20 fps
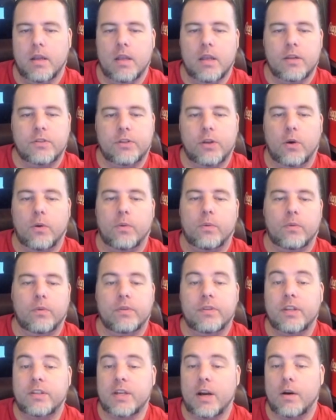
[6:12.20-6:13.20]
So
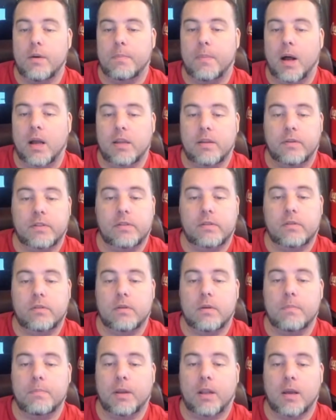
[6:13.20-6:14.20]
the Terra Bust
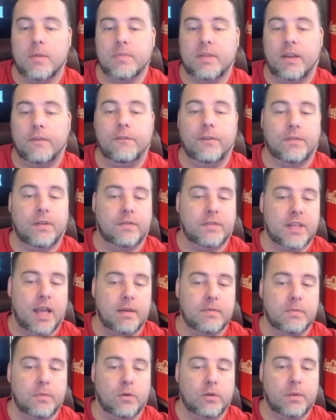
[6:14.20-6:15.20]
becomes a 50
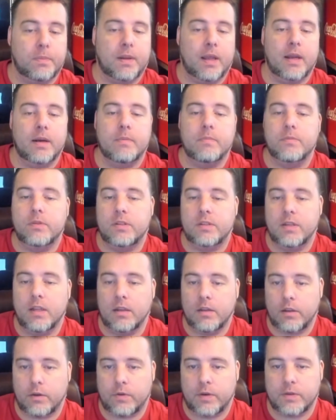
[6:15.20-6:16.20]
times multiplier, still
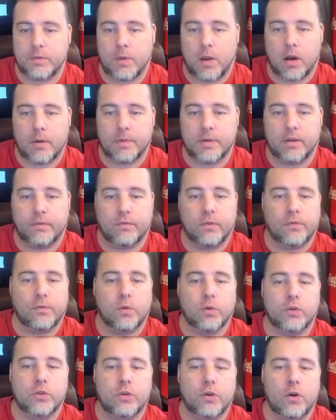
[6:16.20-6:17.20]
decreasing 100% for
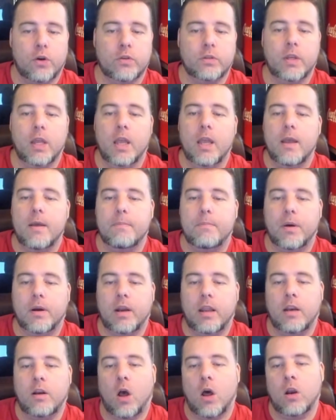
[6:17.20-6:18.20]
4 turns, but
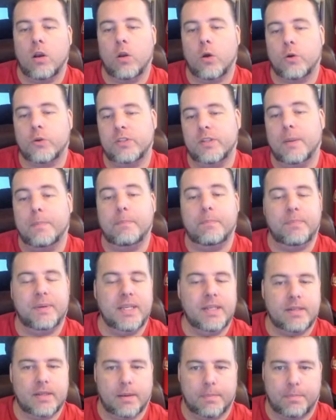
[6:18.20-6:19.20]
it unlocks the
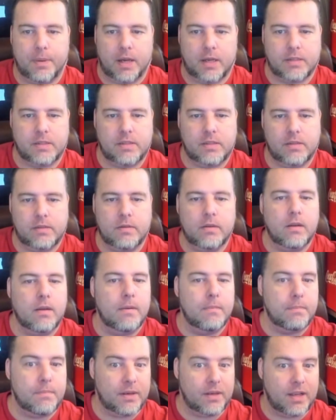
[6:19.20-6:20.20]
Pita Bust
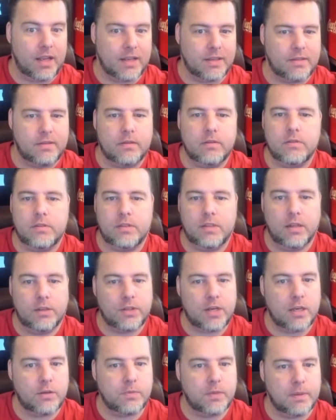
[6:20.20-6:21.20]
Plus, still
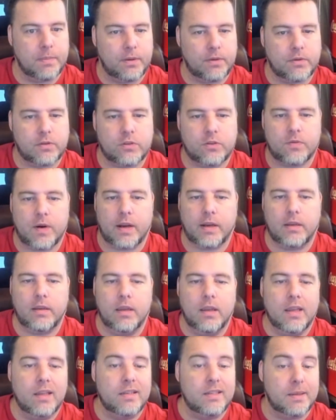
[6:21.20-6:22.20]
changed with the Bolden Strike.
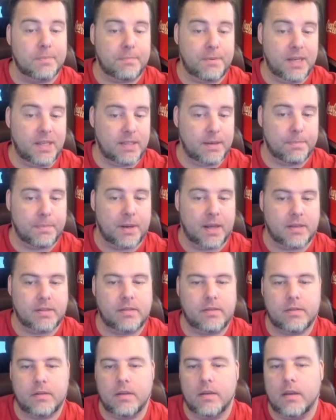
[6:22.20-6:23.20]
The Pita
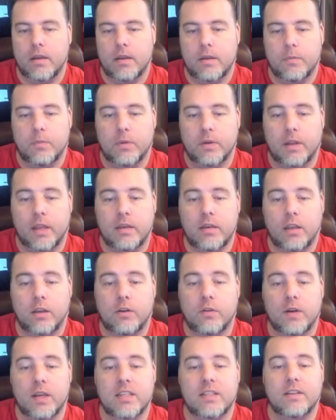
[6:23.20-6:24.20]
Bust will then
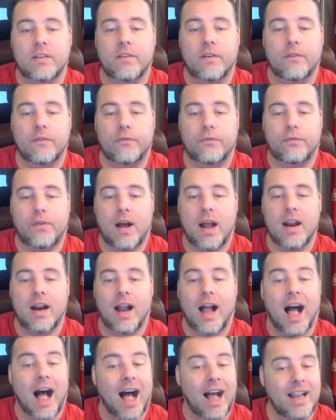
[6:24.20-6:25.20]
decrease Fire,
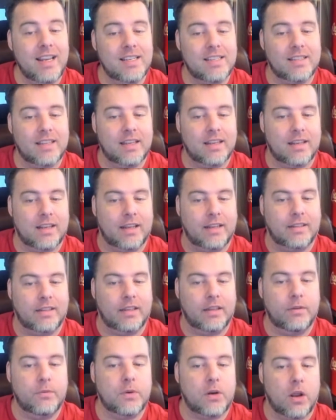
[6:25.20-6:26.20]
Ice, and
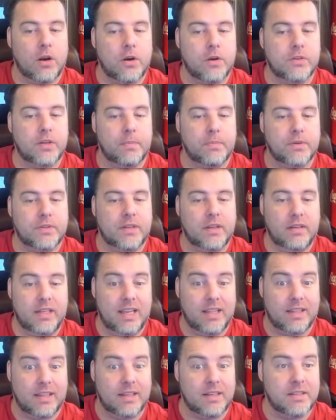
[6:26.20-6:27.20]
Lightning with 110%. Yeah,
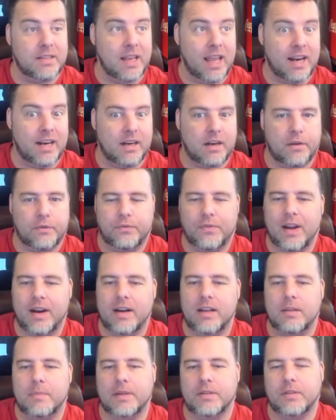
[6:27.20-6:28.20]
that is added a Fire
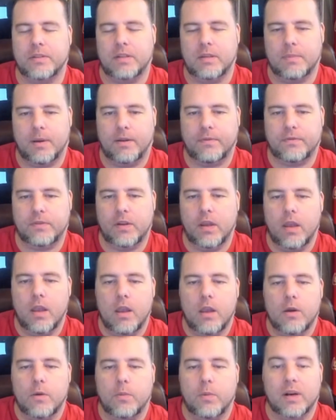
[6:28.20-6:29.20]
Elemental debuff
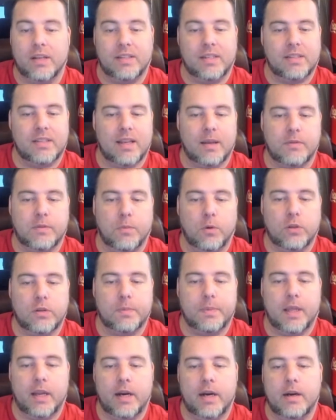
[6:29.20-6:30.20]
with a 6 times
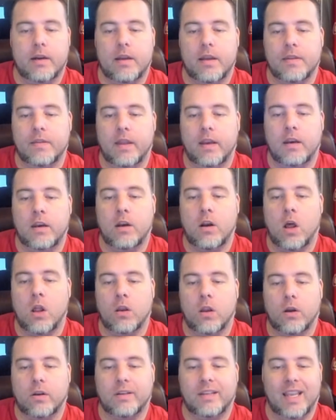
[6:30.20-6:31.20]
multiplier, and then it
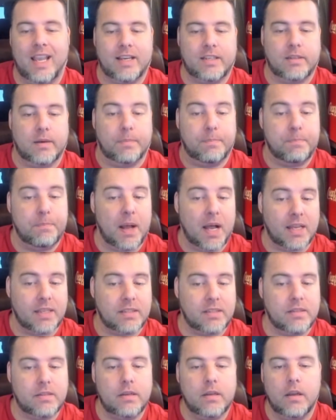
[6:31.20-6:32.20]
unlocked the extra
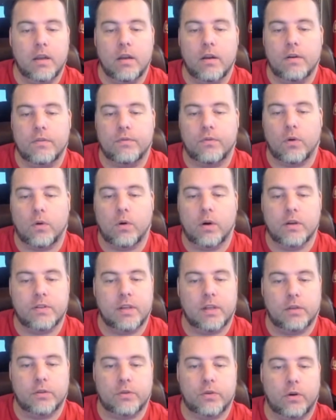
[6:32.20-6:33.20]
Bust for a
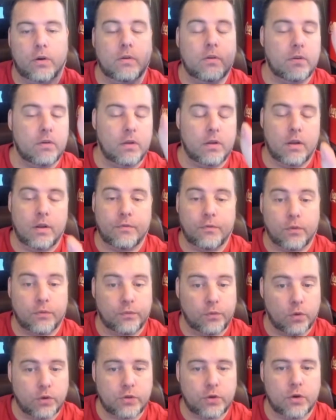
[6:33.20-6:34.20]
single turn, for
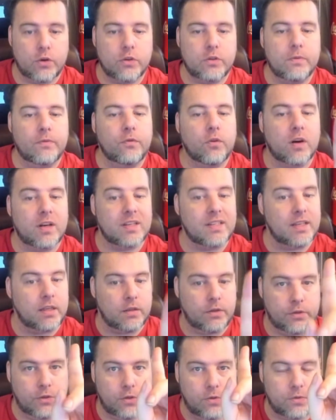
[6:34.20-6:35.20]
4 turns for a
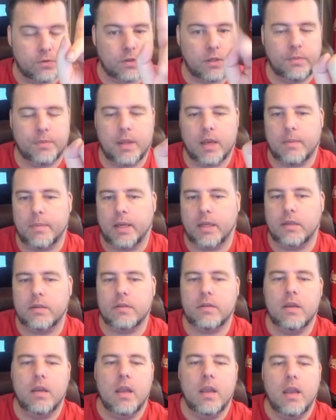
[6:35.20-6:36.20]
single use. Keep that in mind.
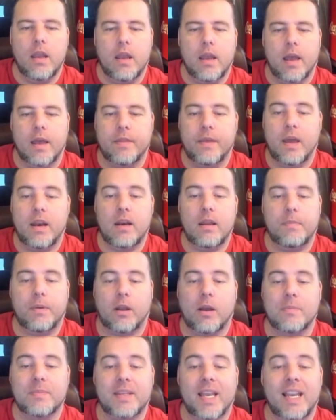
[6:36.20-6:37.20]
And then it
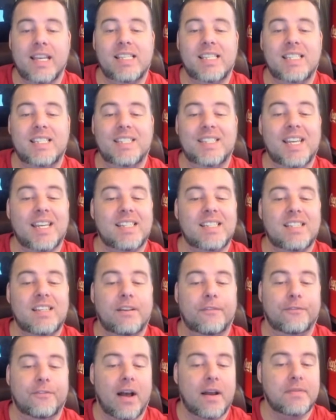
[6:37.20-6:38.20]
becomes a
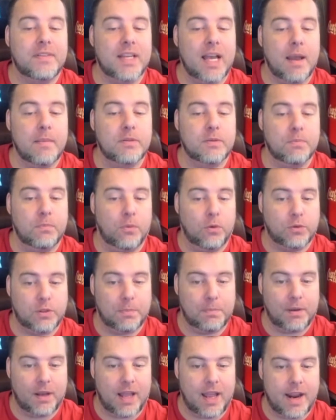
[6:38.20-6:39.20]
65 times
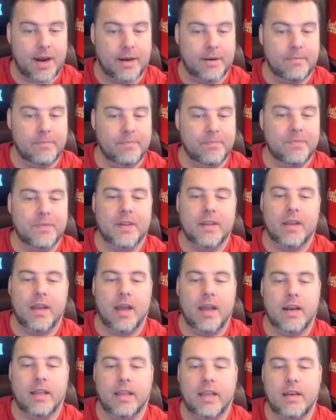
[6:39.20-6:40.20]
multiplier.
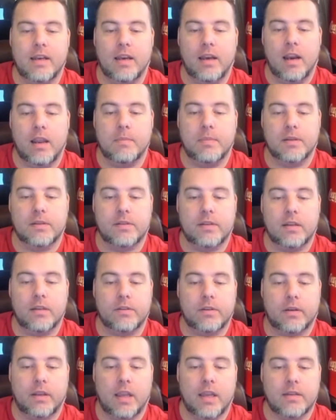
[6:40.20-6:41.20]
And again, enable skill
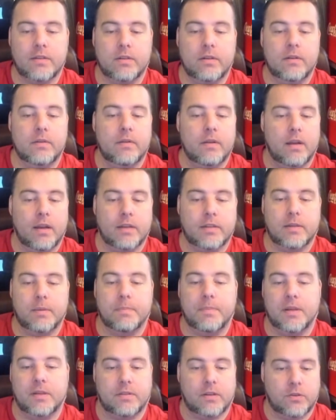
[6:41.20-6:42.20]
to the caster, extra
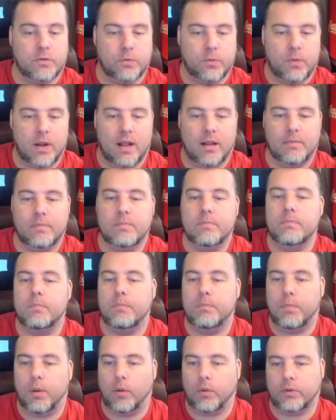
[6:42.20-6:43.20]
bust as well.
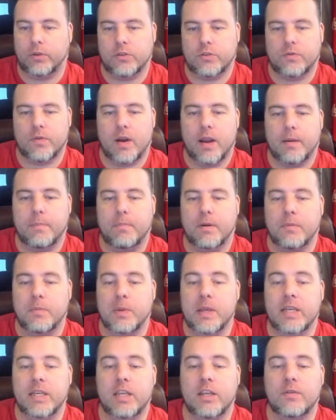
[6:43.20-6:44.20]
Bolden Strike, but
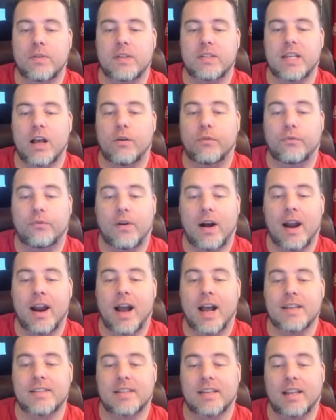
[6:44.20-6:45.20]
we decrease now Fire,
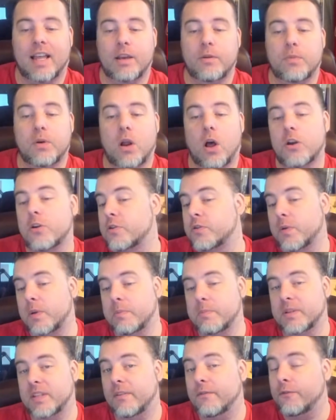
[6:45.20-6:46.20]
Ice, and Lightning with
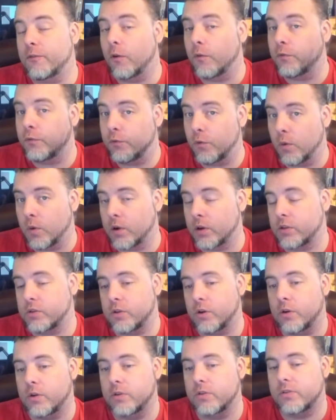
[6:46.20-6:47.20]
120% for 4
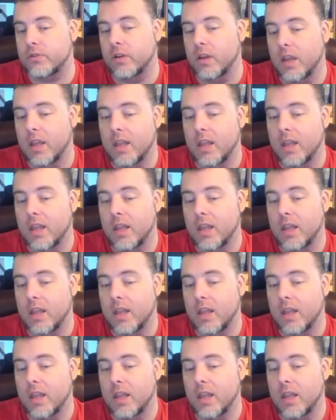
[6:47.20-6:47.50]
turns.